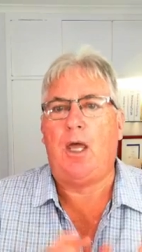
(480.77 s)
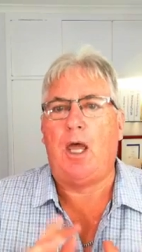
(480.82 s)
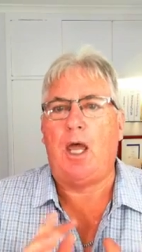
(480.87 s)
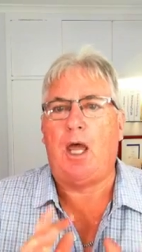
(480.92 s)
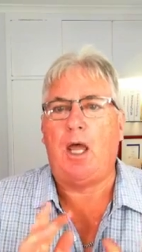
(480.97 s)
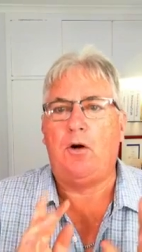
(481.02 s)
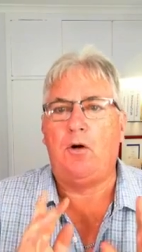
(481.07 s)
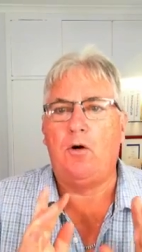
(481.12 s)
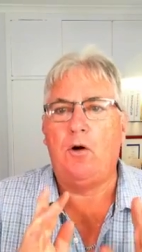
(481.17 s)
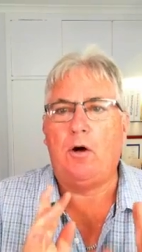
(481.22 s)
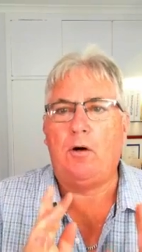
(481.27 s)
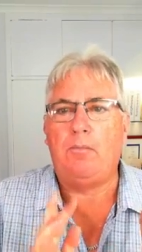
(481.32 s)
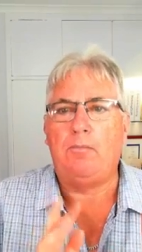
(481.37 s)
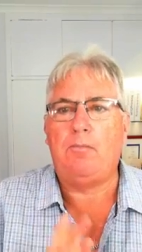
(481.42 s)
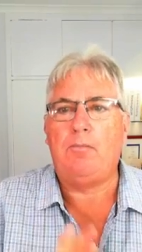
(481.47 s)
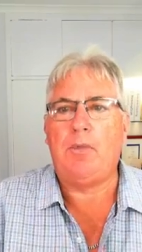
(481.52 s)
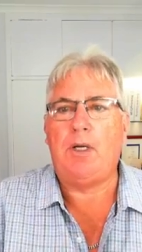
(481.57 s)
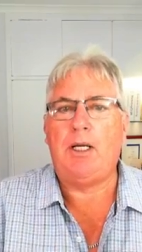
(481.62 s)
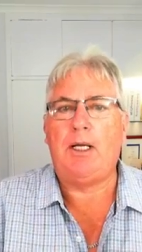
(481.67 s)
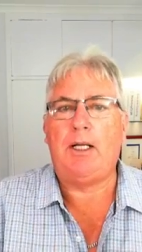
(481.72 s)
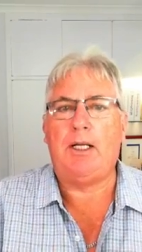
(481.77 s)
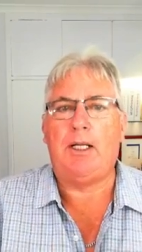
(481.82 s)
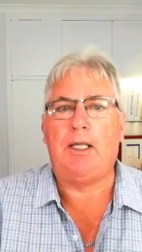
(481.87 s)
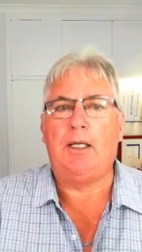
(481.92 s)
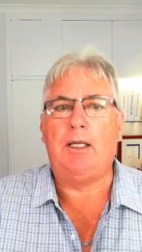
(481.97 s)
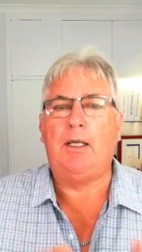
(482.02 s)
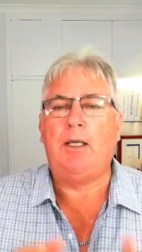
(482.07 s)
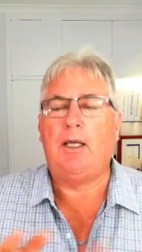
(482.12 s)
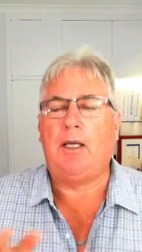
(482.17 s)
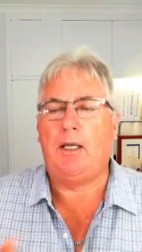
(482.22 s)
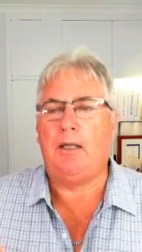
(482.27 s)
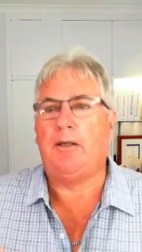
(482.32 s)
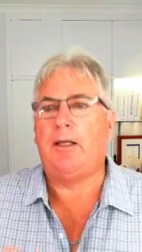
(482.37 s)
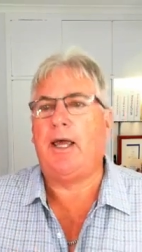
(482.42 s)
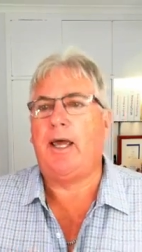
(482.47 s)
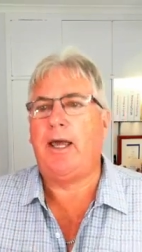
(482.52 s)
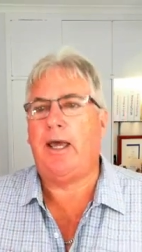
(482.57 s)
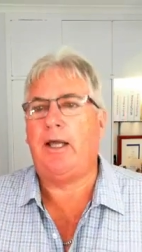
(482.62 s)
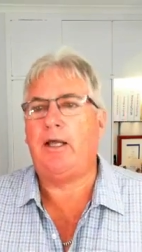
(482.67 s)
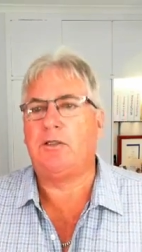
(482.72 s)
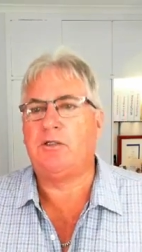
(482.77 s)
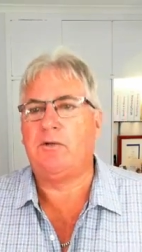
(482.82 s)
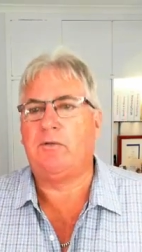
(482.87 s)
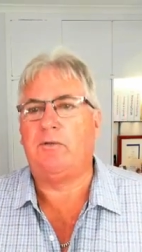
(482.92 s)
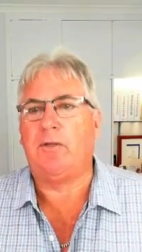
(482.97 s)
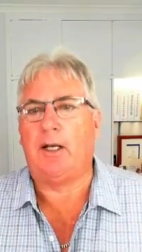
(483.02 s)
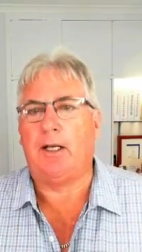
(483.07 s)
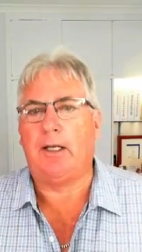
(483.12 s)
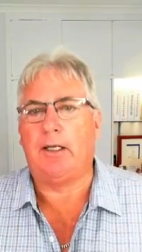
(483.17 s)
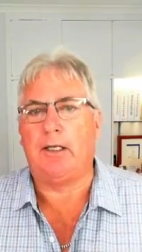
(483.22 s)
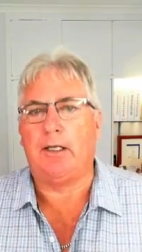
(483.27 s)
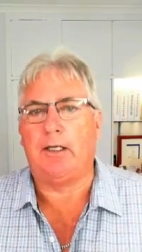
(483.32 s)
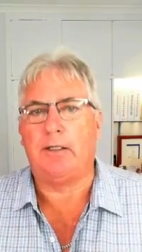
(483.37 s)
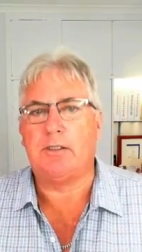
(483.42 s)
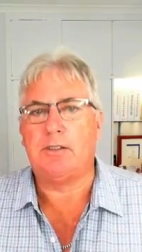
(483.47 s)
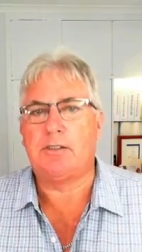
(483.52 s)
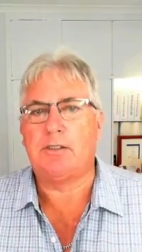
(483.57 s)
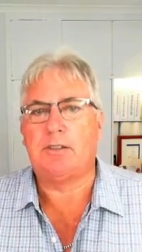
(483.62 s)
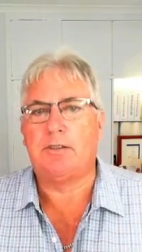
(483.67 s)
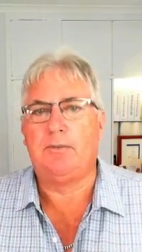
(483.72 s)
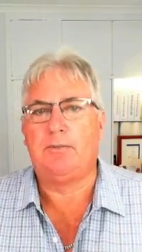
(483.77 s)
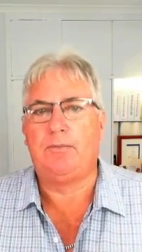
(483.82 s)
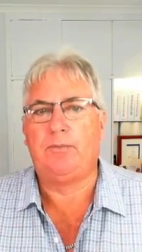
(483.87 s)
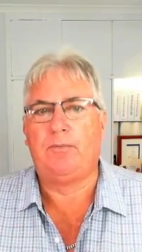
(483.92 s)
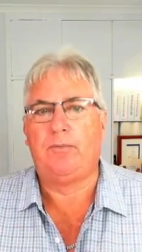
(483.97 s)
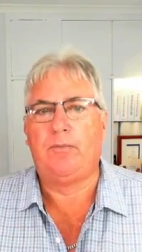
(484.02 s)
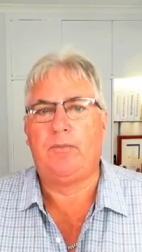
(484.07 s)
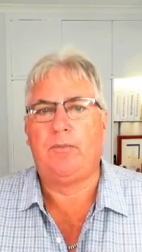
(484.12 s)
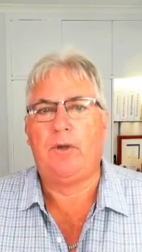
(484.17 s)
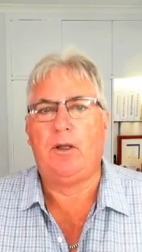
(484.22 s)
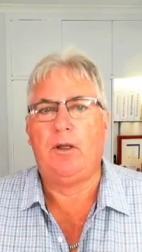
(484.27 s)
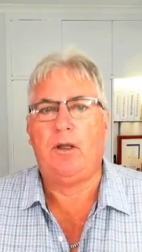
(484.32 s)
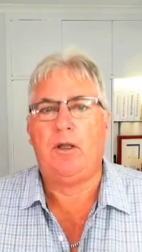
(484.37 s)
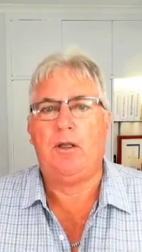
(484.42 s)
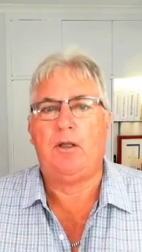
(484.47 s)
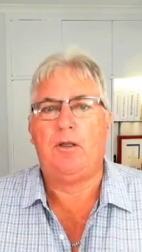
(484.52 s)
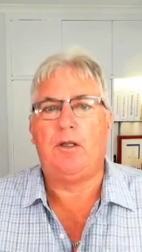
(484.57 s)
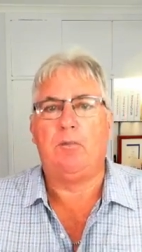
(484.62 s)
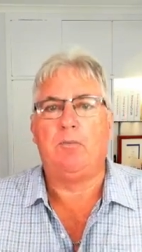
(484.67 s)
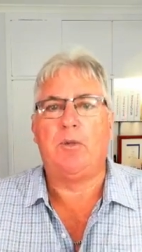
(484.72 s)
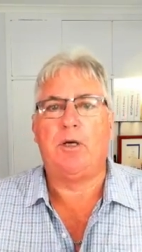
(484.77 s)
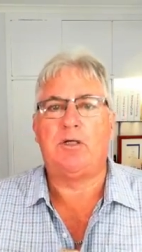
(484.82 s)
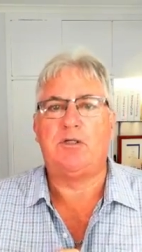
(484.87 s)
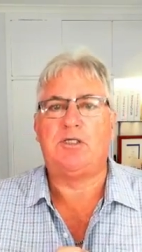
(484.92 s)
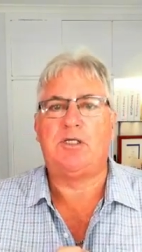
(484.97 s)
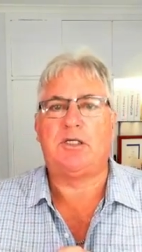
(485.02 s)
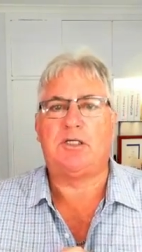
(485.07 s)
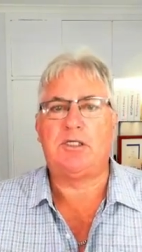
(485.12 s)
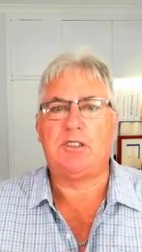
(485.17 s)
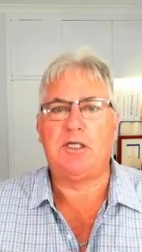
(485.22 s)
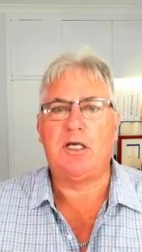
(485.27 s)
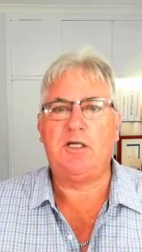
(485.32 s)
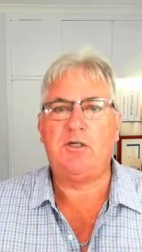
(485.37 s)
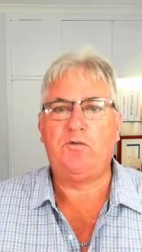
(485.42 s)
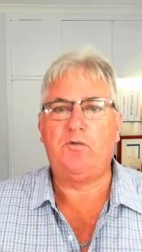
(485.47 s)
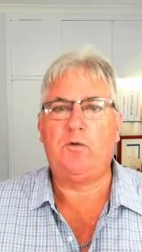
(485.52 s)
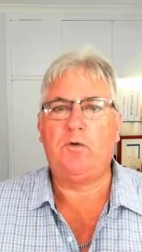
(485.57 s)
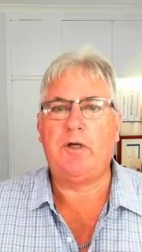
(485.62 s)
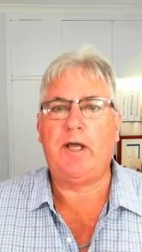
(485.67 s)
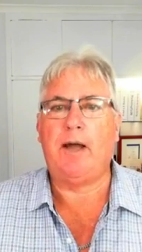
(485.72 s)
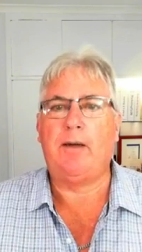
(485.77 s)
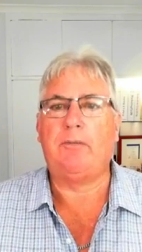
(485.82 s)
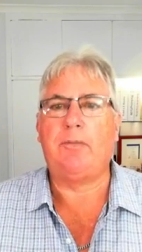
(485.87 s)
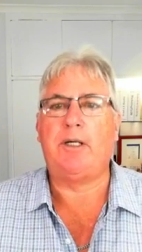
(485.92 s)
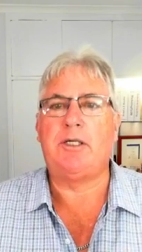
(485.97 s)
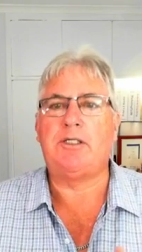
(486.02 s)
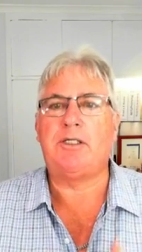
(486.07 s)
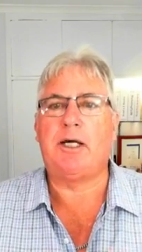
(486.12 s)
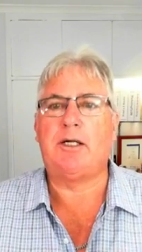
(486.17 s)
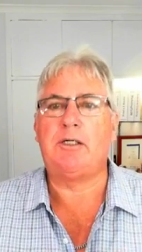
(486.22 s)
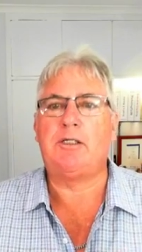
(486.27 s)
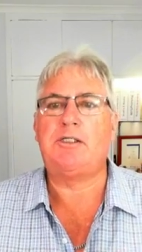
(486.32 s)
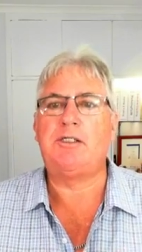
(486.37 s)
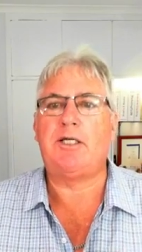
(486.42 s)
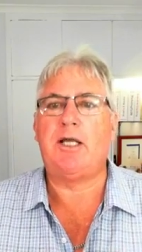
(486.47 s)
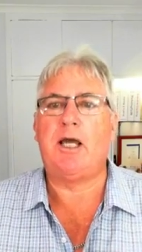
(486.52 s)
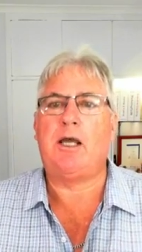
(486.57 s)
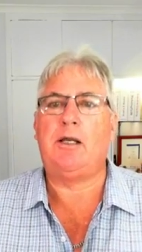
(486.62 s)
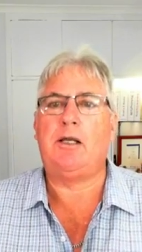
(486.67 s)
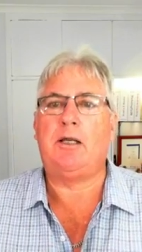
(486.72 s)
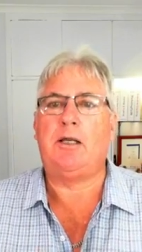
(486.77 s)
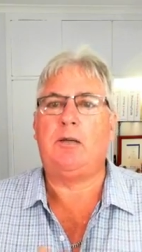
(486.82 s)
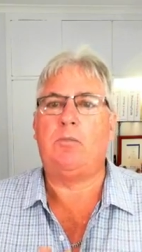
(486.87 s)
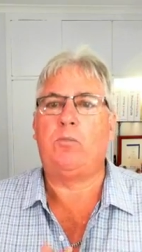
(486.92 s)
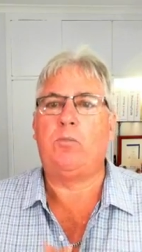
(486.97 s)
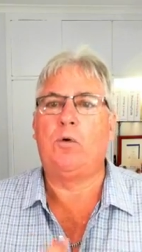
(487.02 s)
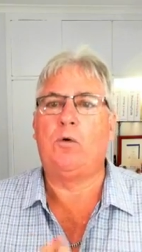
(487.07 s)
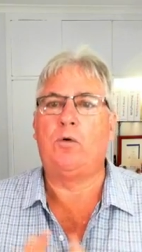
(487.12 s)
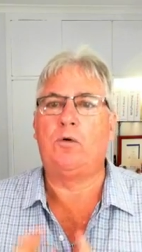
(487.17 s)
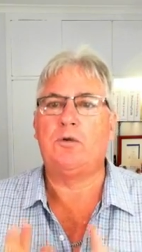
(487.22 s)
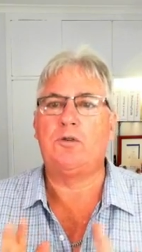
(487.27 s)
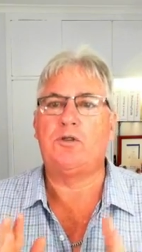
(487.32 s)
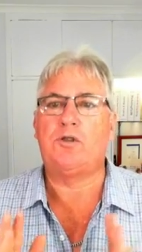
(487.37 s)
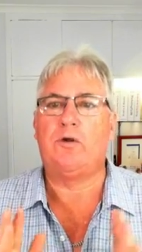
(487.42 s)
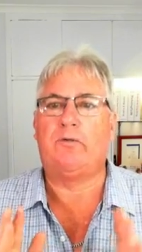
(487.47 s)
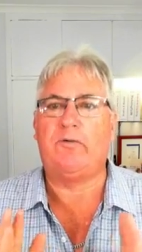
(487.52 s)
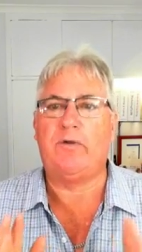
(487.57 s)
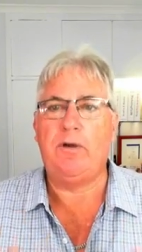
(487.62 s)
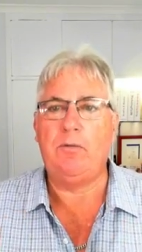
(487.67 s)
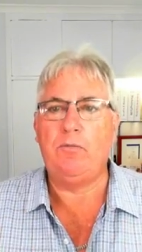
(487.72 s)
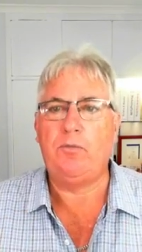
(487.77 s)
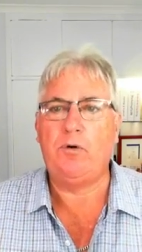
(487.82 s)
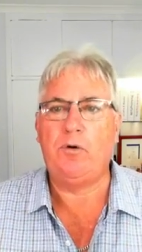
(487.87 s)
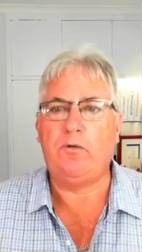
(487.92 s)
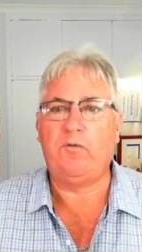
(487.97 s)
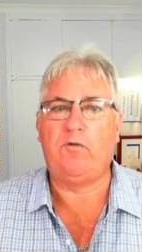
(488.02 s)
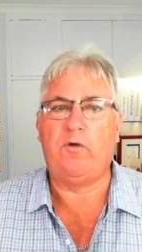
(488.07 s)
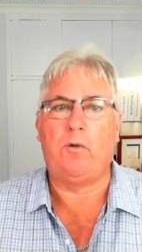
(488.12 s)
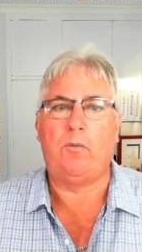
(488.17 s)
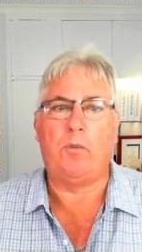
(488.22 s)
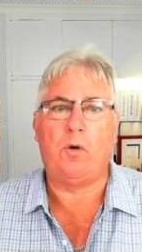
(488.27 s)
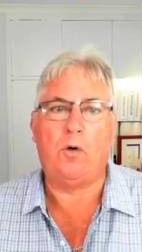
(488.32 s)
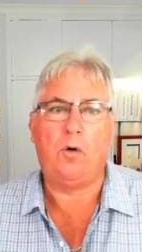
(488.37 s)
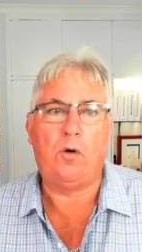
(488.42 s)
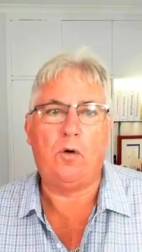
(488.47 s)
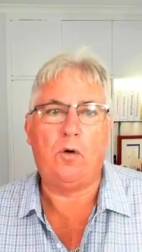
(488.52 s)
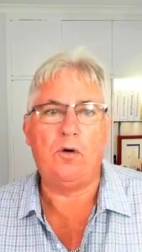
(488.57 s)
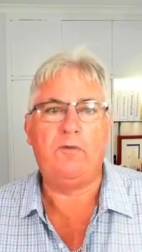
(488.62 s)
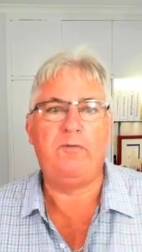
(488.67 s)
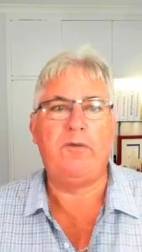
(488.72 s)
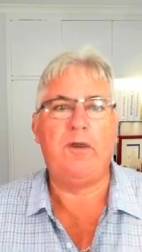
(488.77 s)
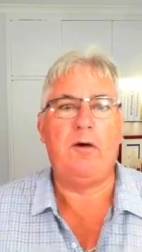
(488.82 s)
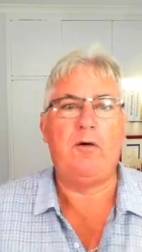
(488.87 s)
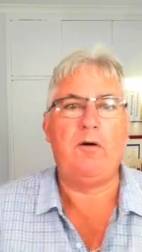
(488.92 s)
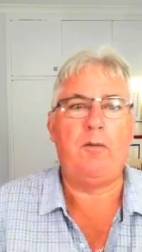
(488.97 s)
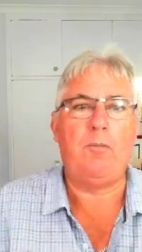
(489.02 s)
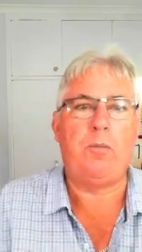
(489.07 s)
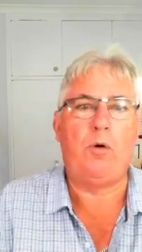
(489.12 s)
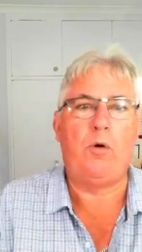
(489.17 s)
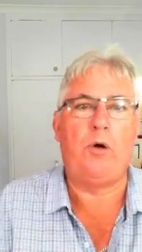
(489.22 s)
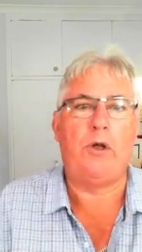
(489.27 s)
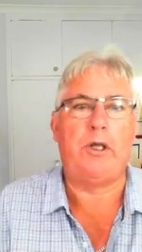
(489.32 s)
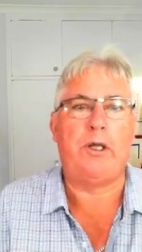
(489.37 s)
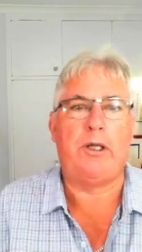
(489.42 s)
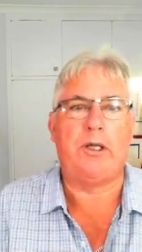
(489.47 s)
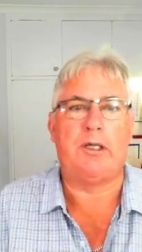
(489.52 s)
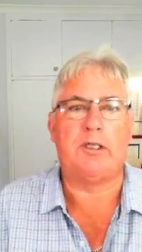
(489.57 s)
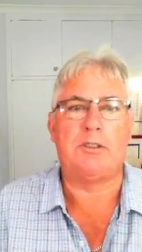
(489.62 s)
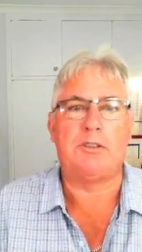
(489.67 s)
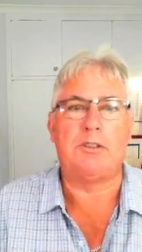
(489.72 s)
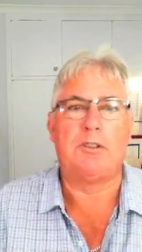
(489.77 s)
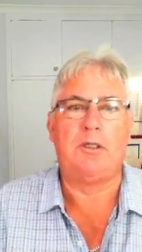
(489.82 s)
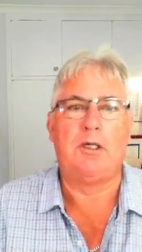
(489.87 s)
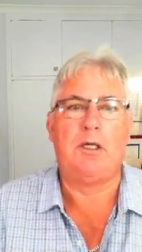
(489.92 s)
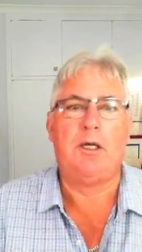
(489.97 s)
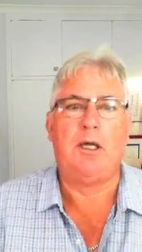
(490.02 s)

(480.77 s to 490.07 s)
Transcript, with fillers: and not merely in the hands of the leaders. The most successful companies understand the importance of input from all of their employees